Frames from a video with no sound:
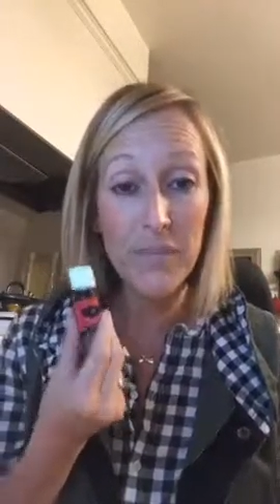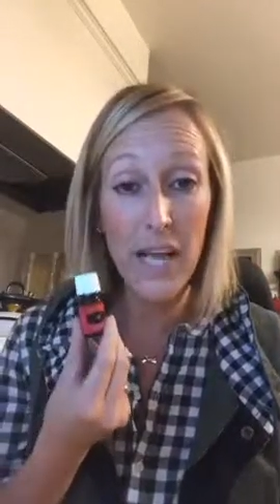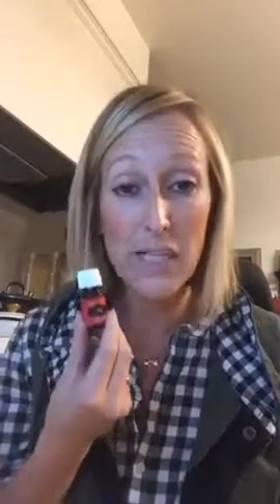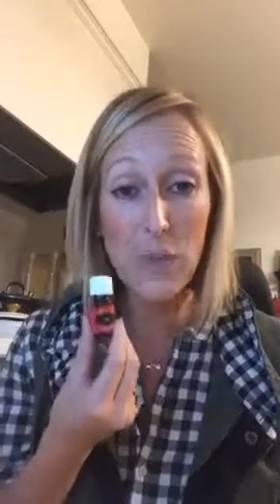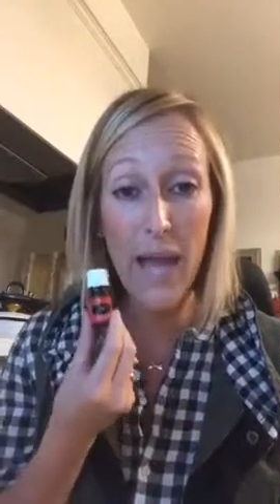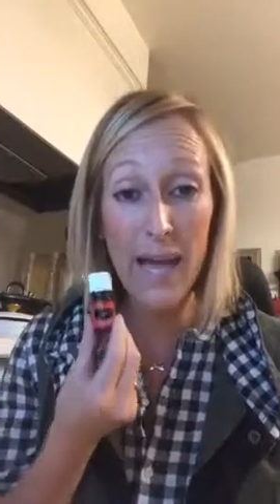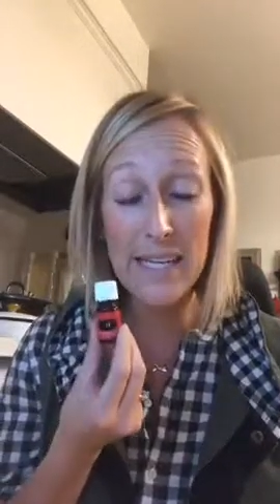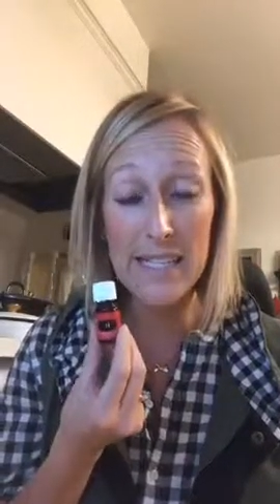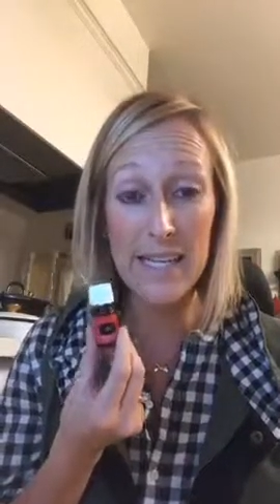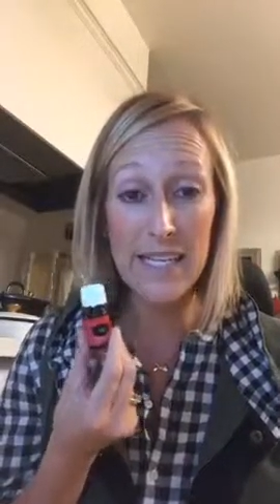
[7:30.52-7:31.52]
as we head
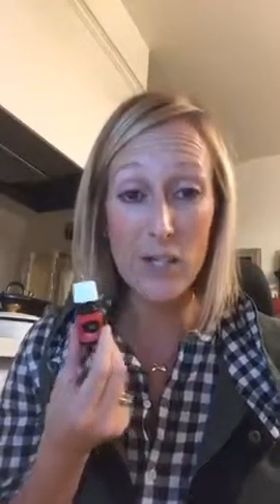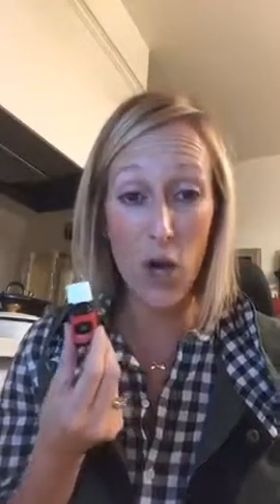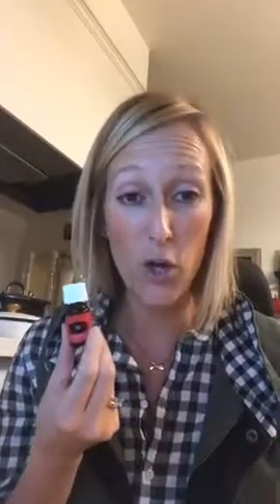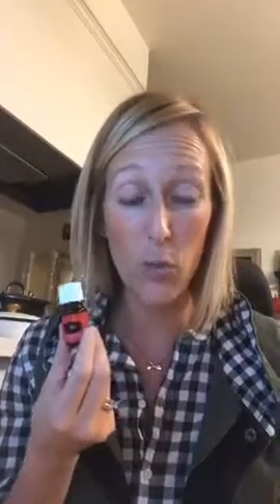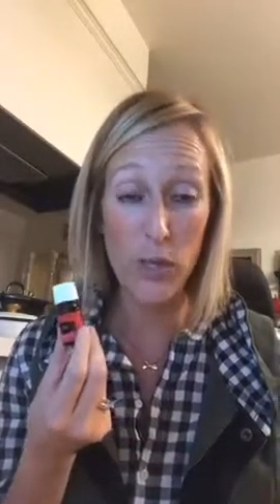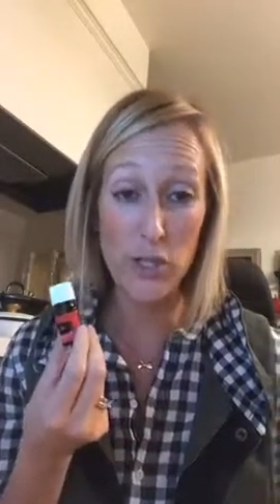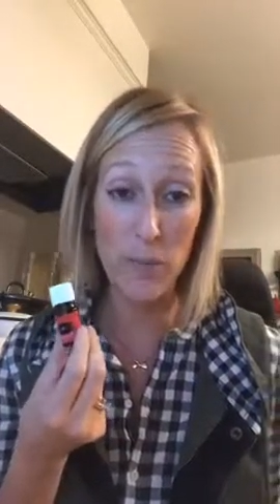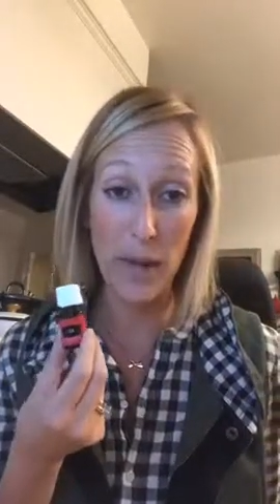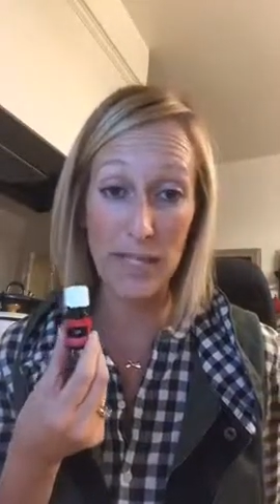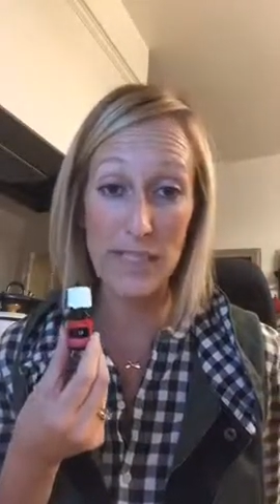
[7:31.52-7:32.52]
into these longer winter
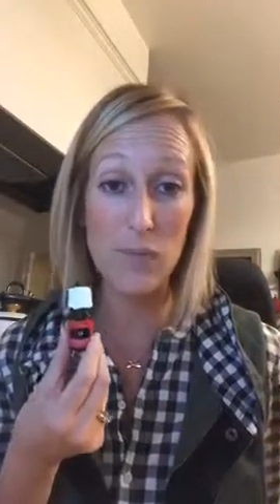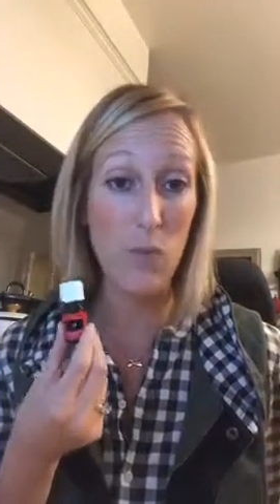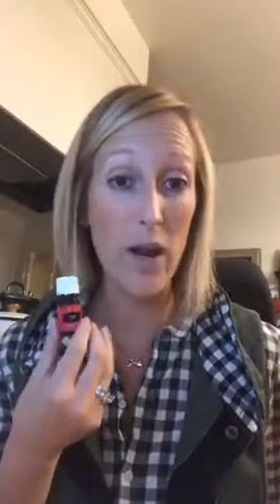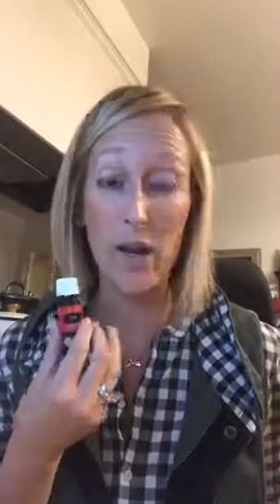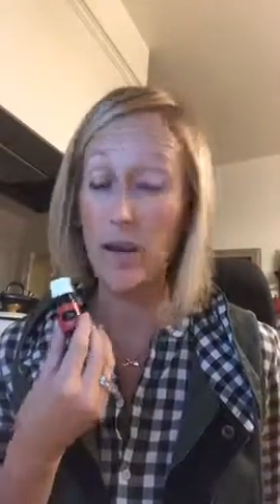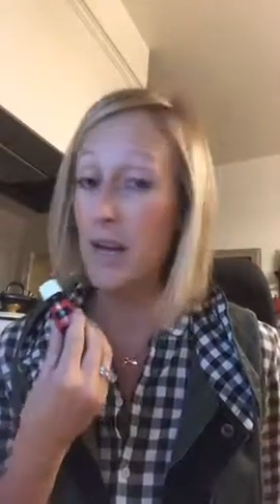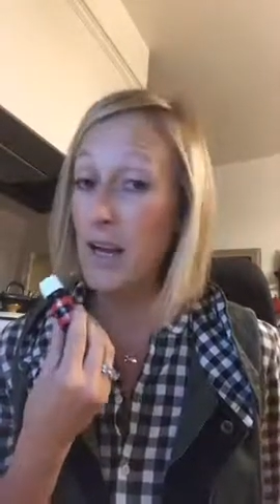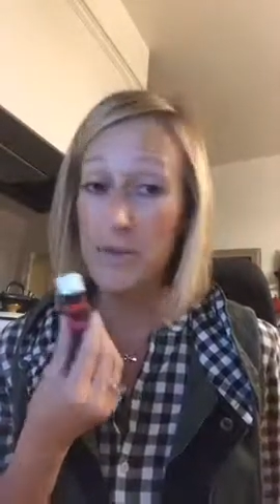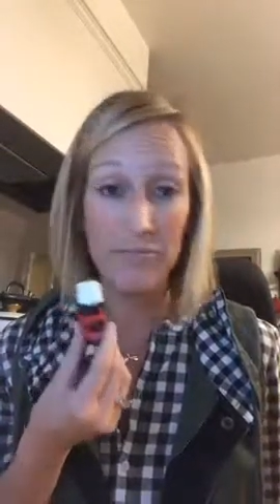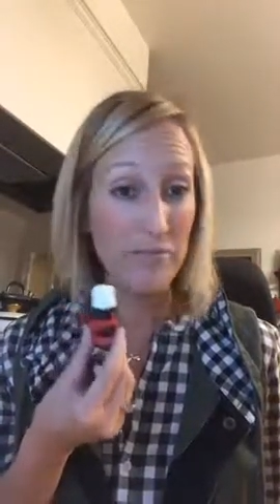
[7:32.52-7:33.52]
months where
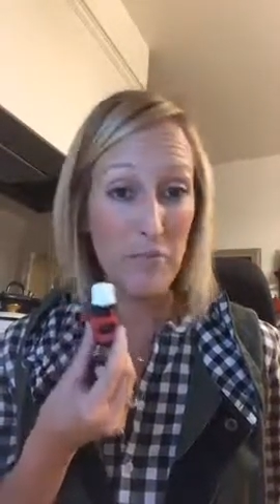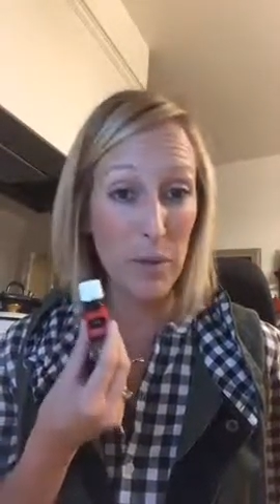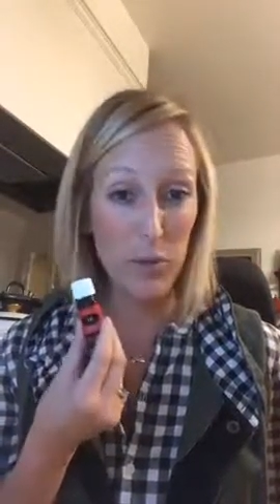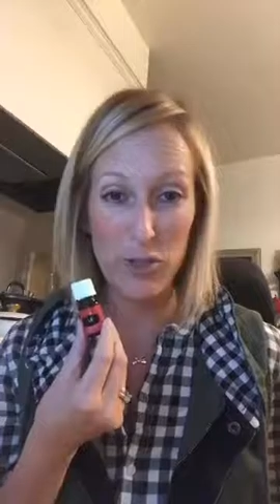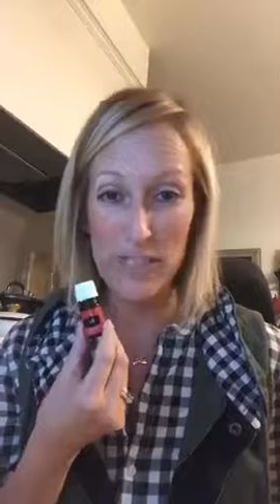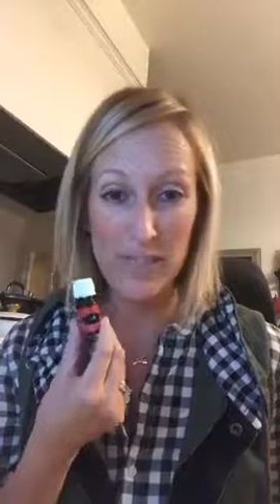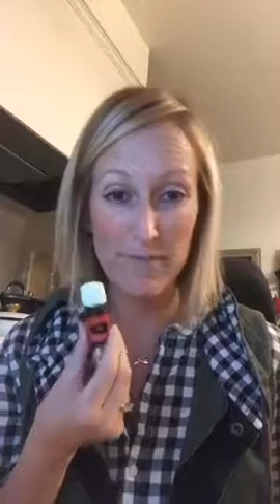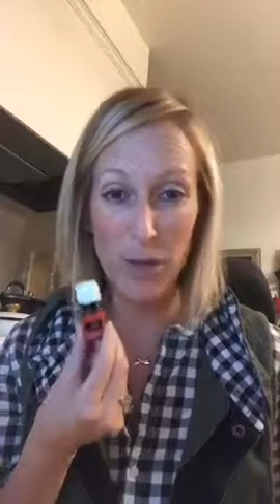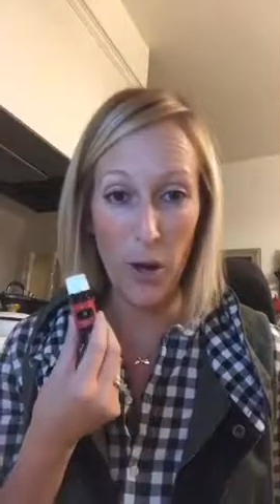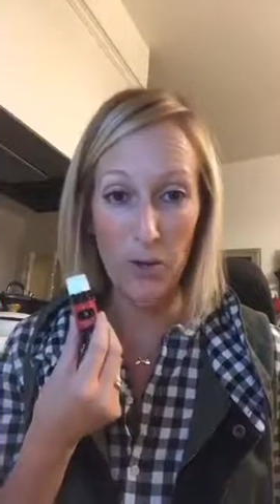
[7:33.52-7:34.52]
people just,
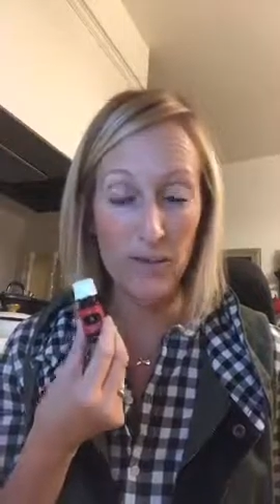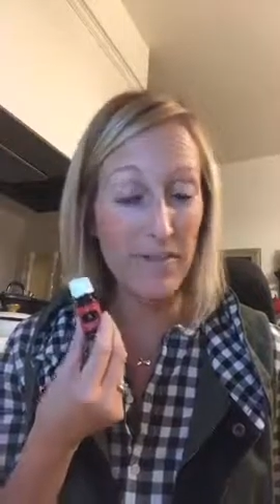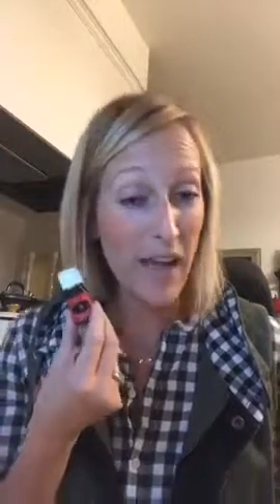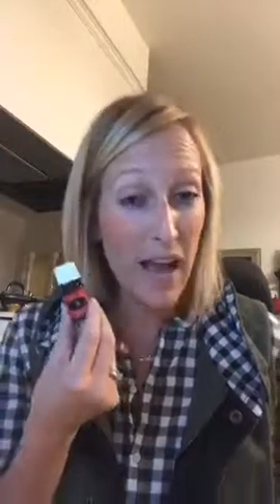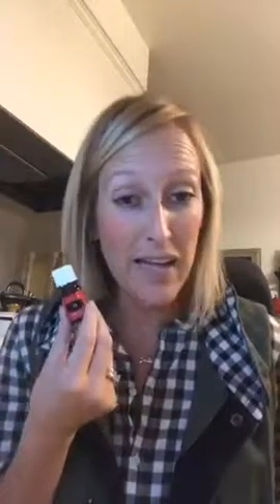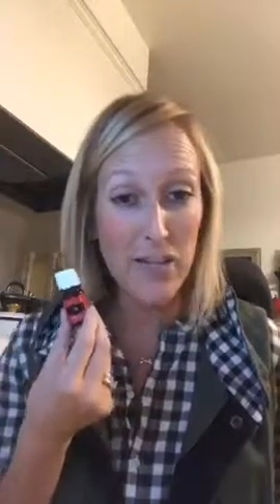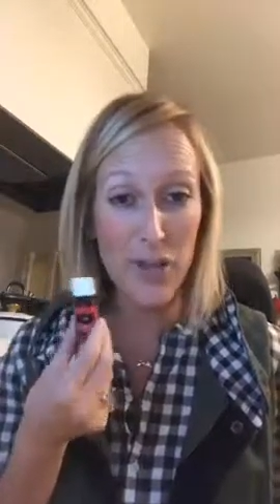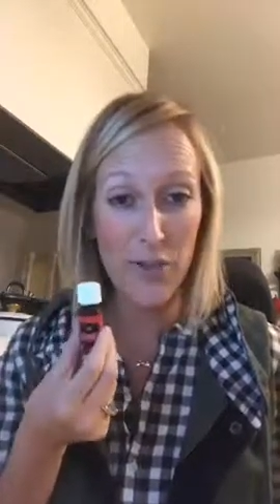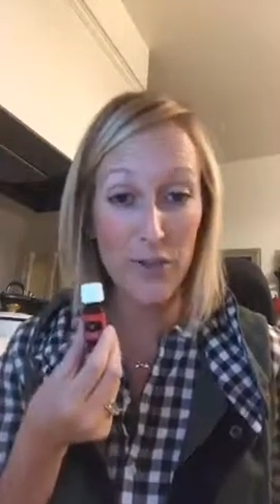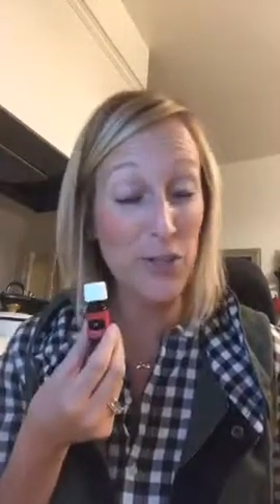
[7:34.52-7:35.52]
love to hug each
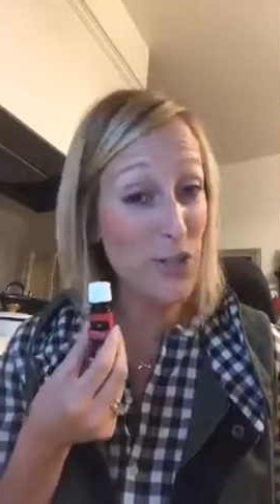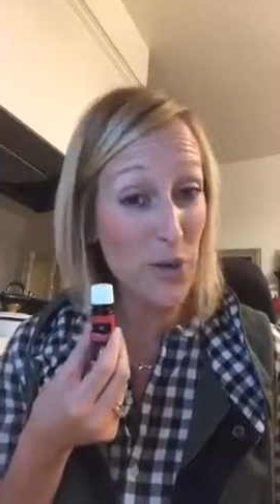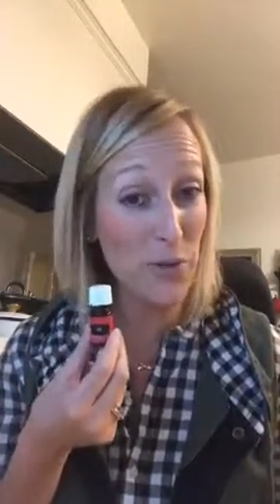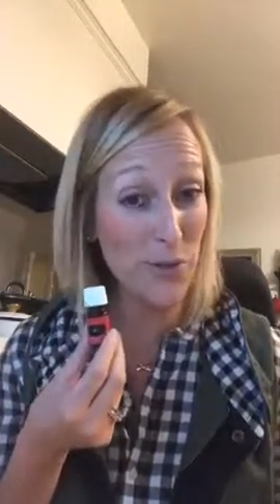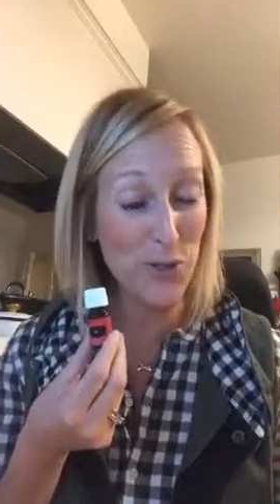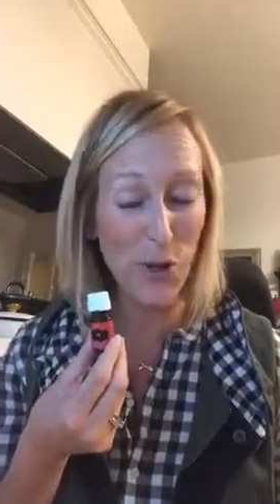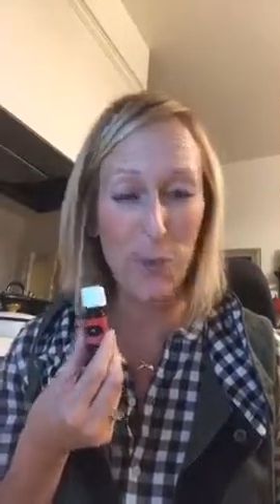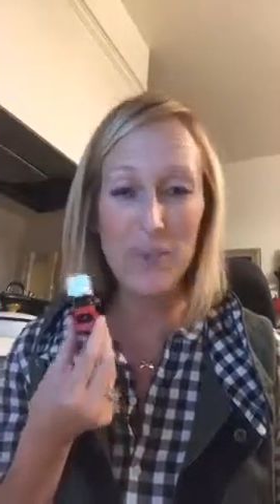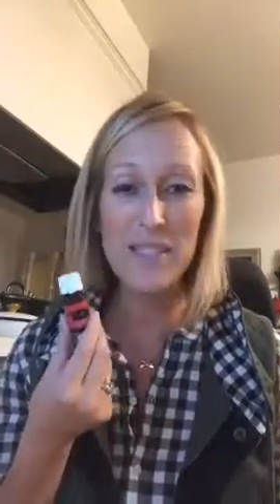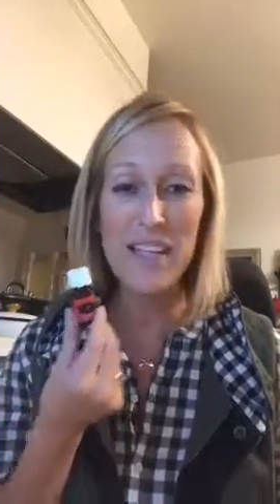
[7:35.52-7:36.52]
other and share those
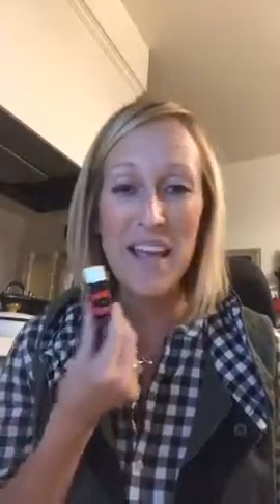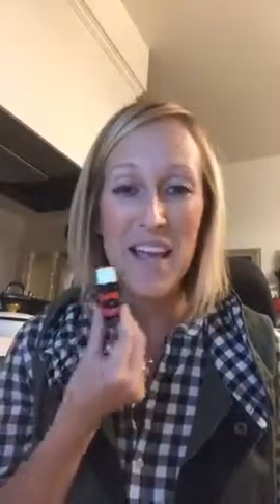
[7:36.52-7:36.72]
germs,